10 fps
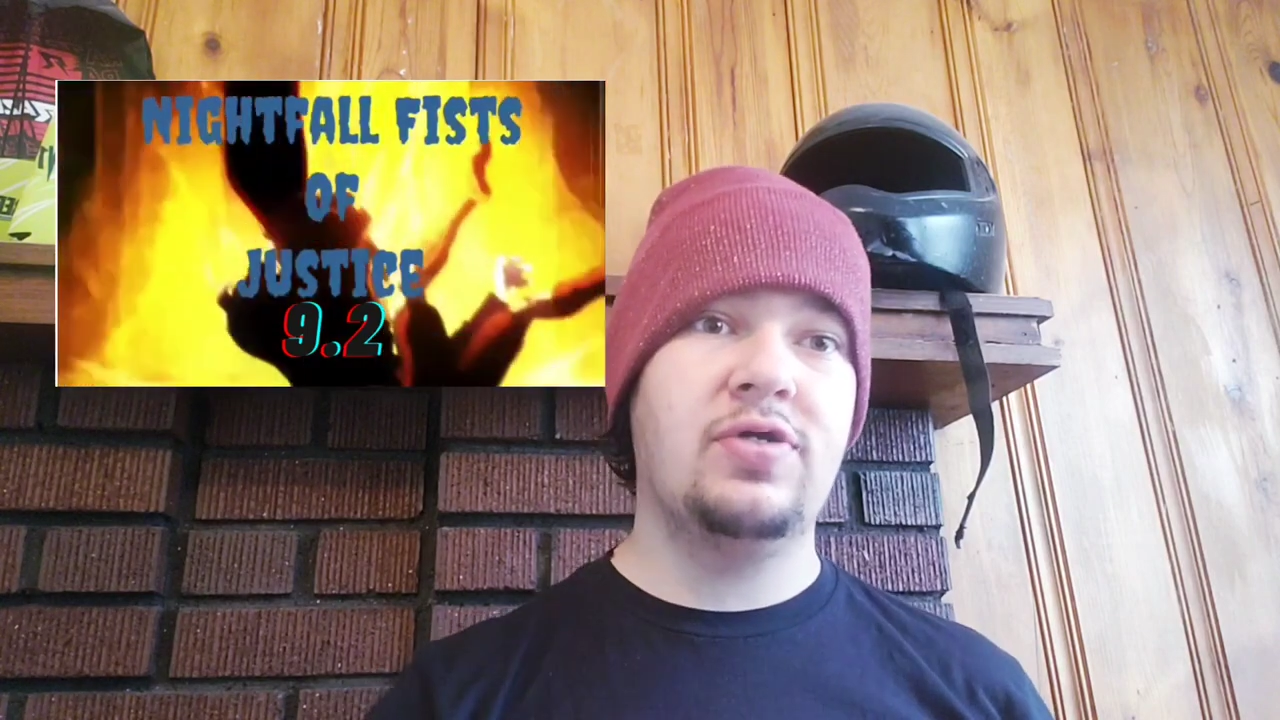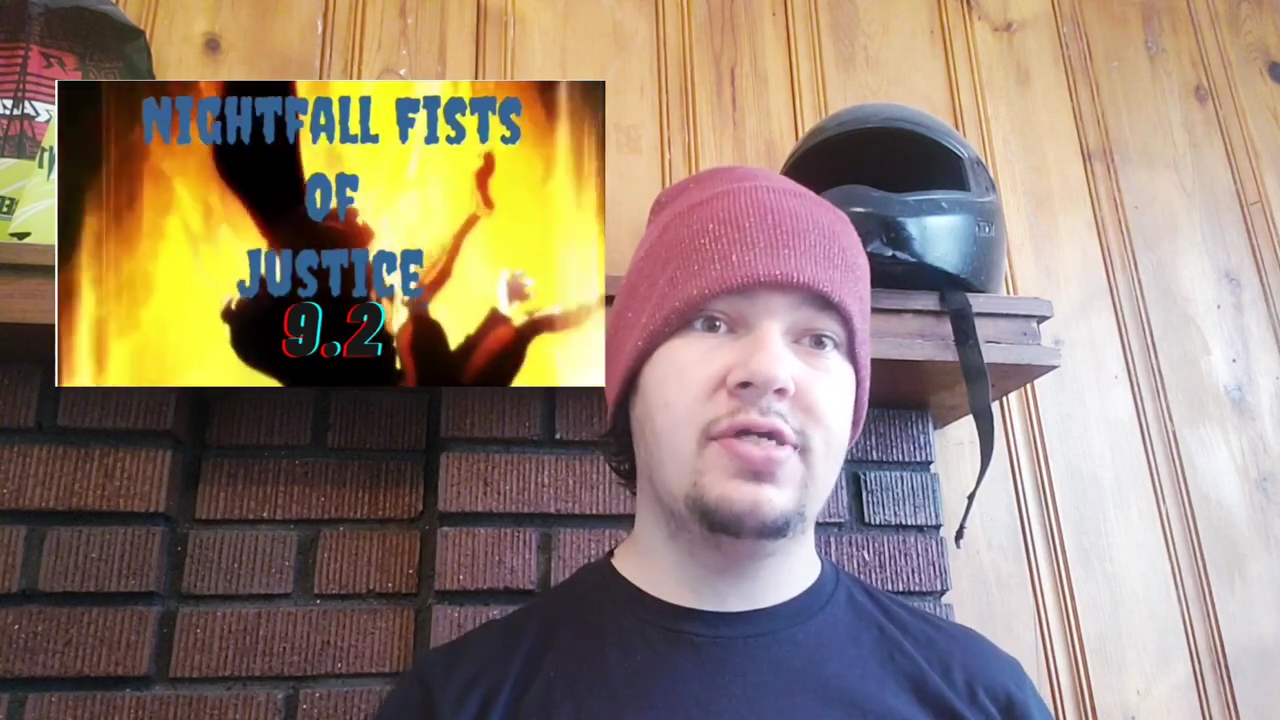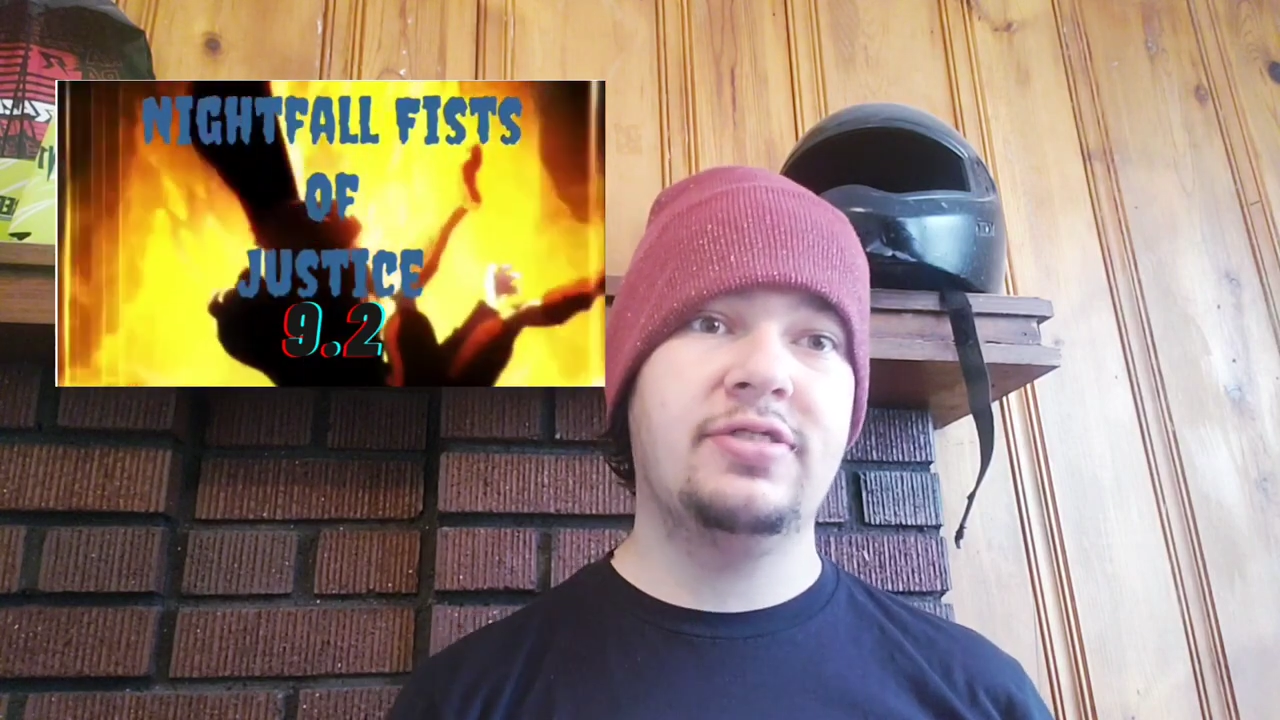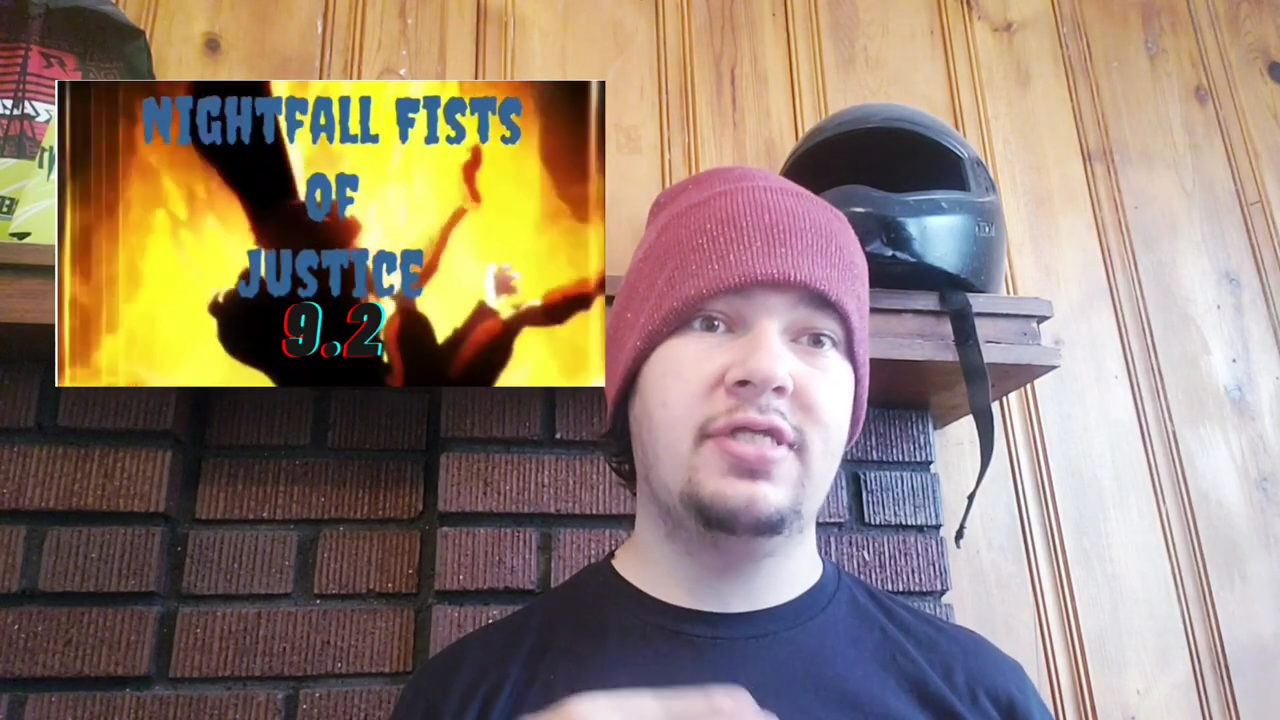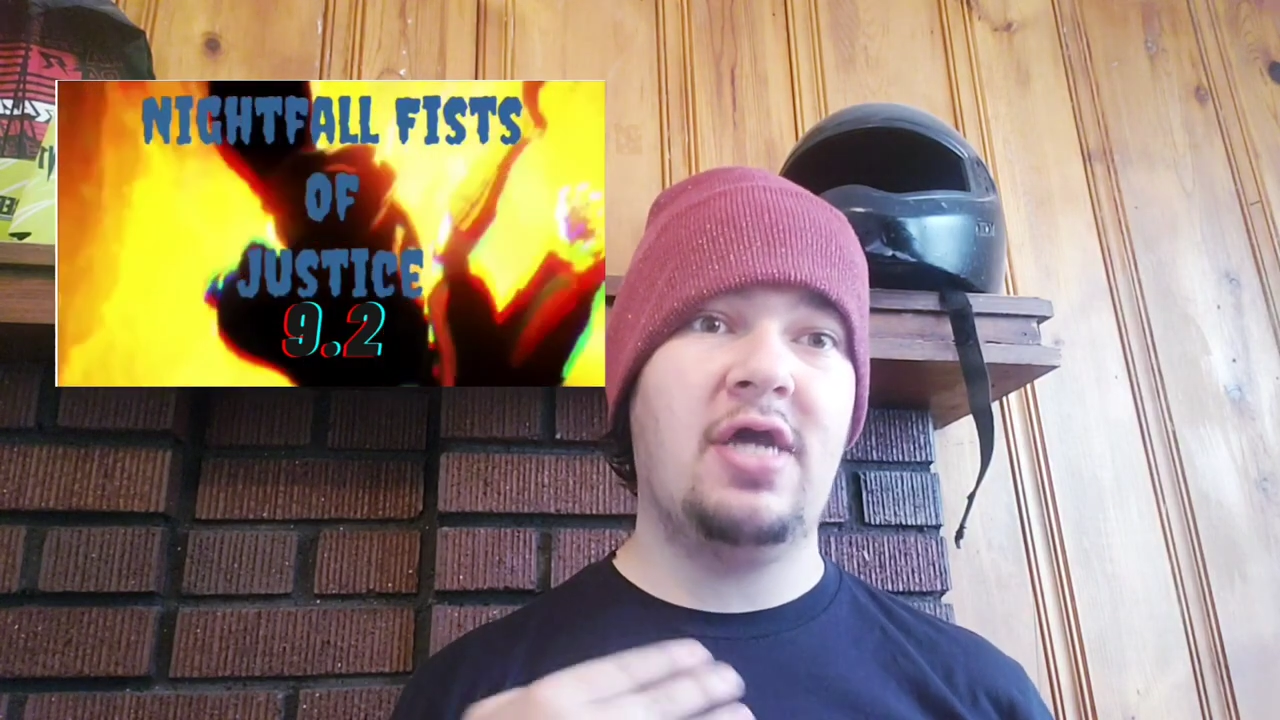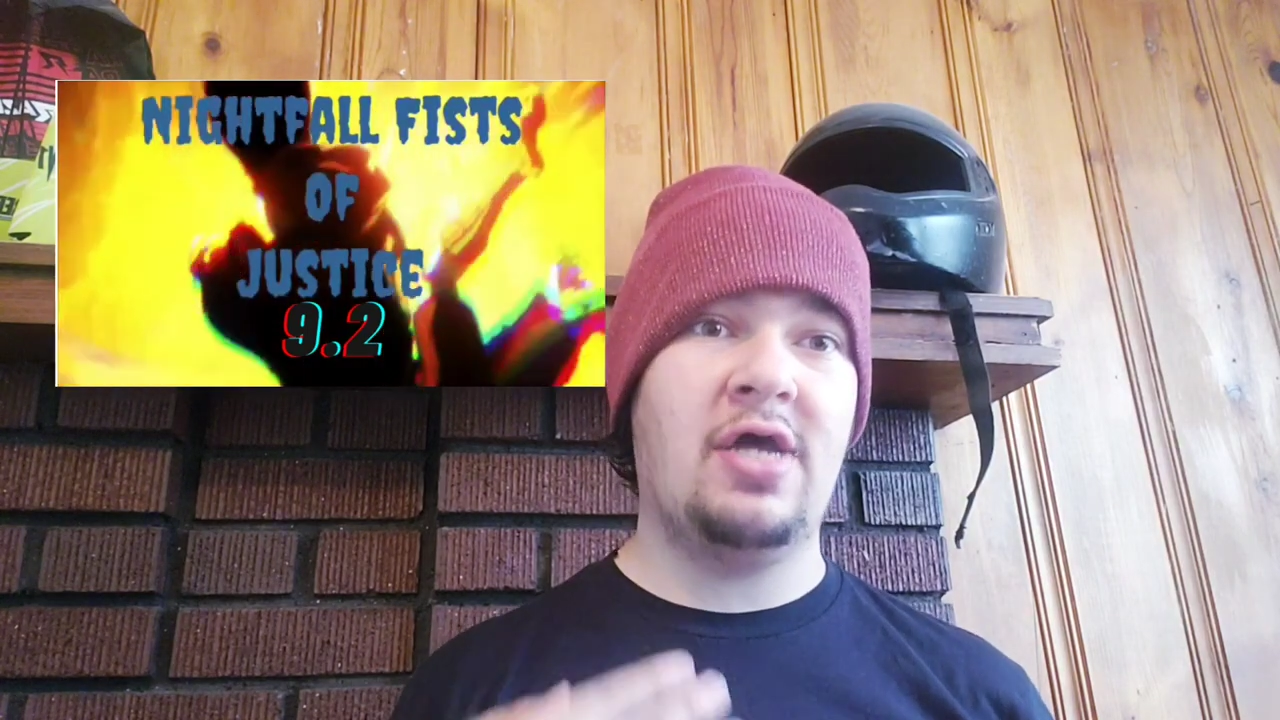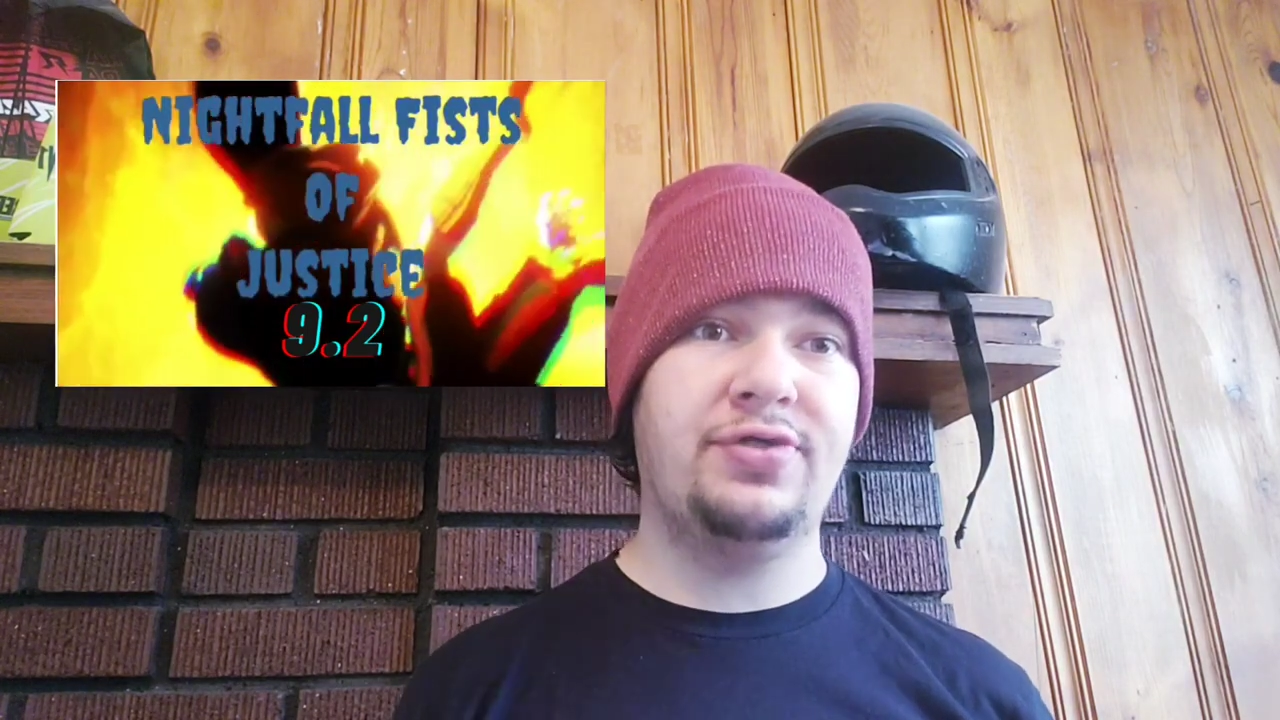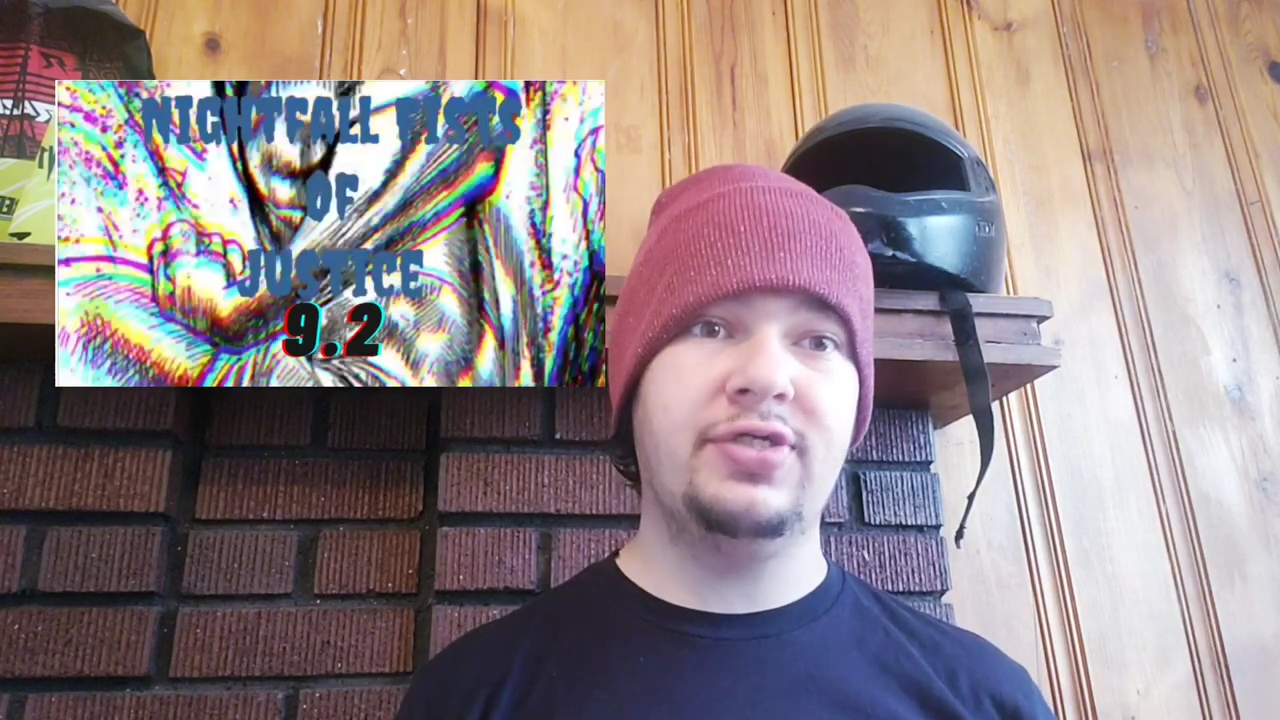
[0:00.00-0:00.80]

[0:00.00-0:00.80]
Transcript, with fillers: good as the other